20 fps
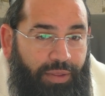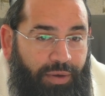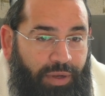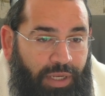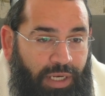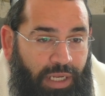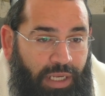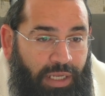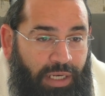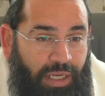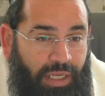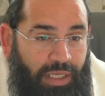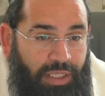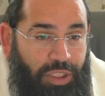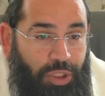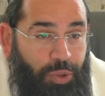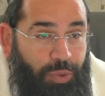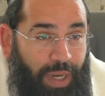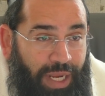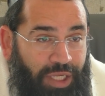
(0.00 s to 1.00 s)
in a
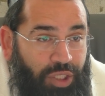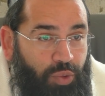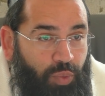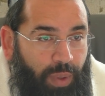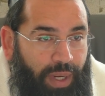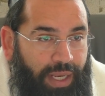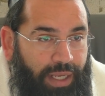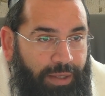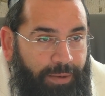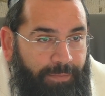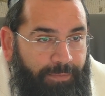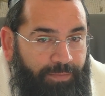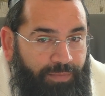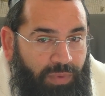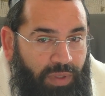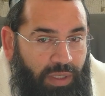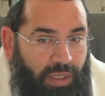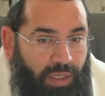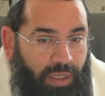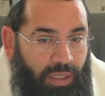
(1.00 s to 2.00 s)
strange way,
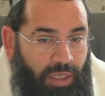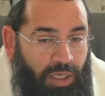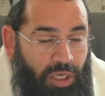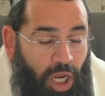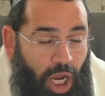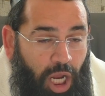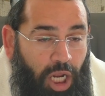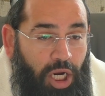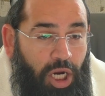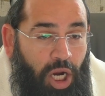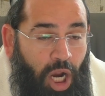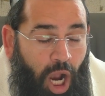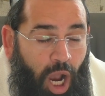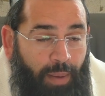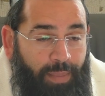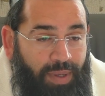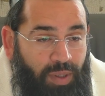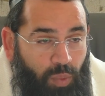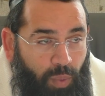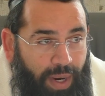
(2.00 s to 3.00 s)
in a not
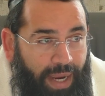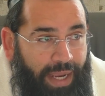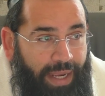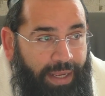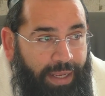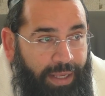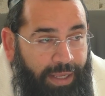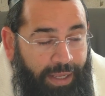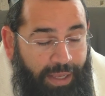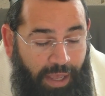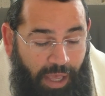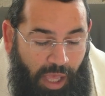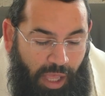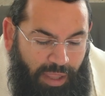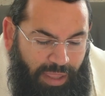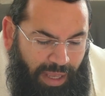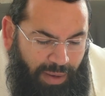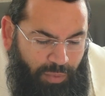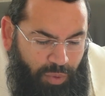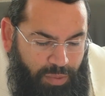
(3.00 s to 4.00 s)
common way,
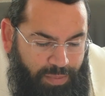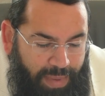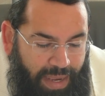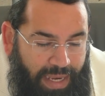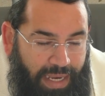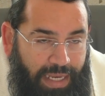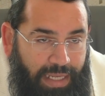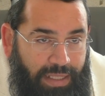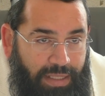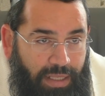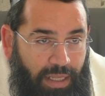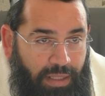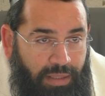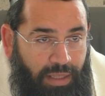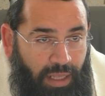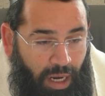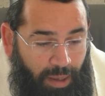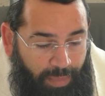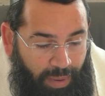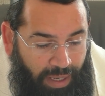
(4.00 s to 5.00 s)
that would make it
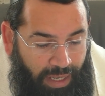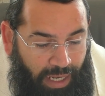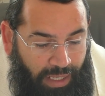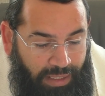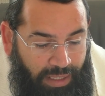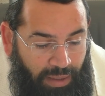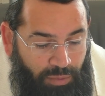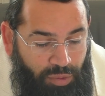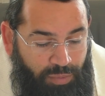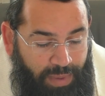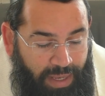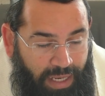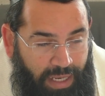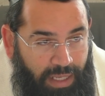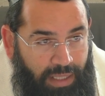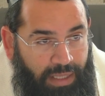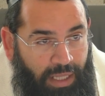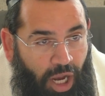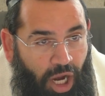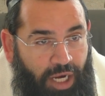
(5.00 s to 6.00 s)
the Rabbanan. That would
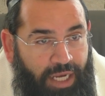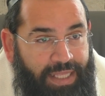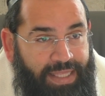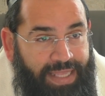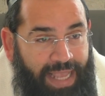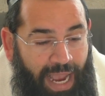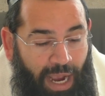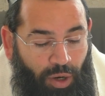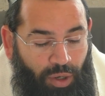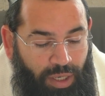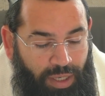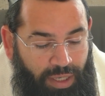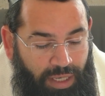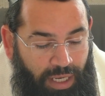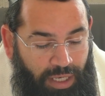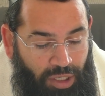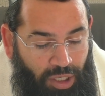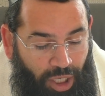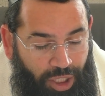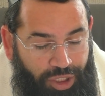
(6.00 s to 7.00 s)
knock it down
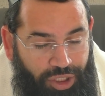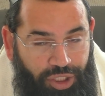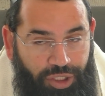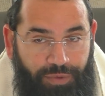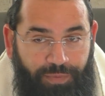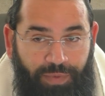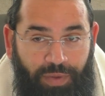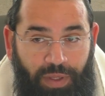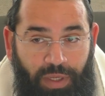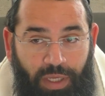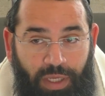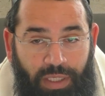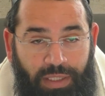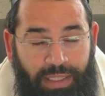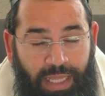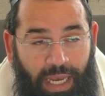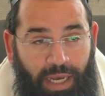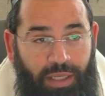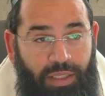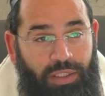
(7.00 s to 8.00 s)
a notch.
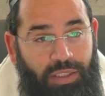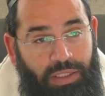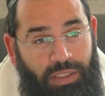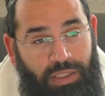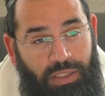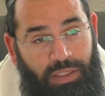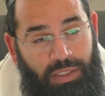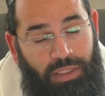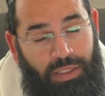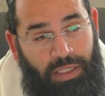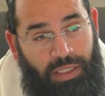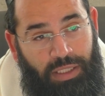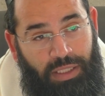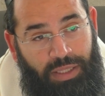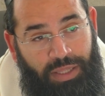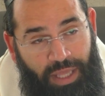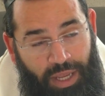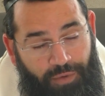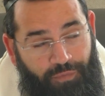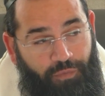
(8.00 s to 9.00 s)
Now,
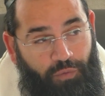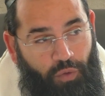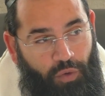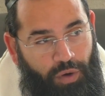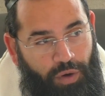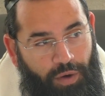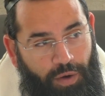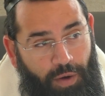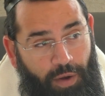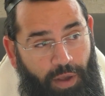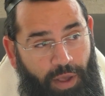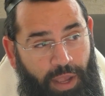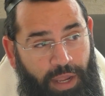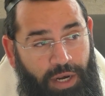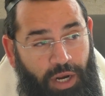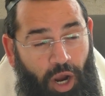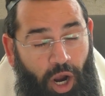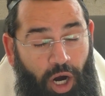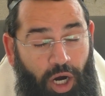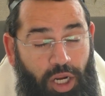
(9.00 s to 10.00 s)
therefore,
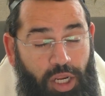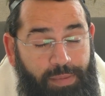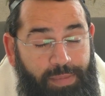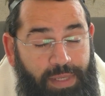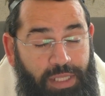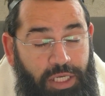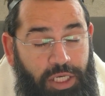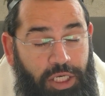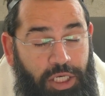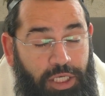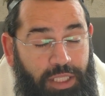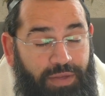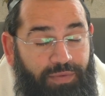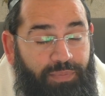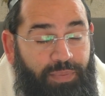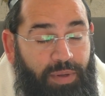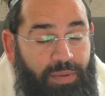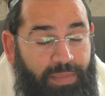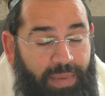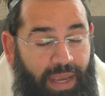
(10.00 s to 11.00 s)
an argument could
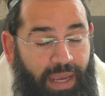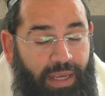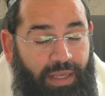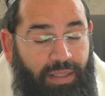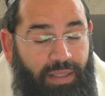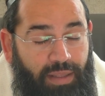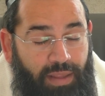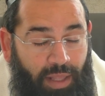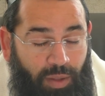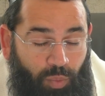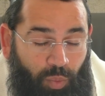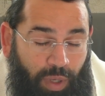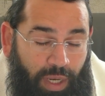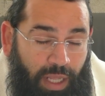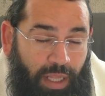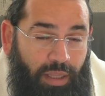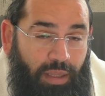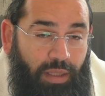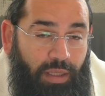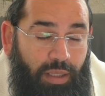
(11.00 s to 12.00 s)
have been made that,
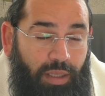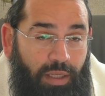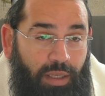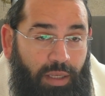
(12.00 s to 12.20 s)
well,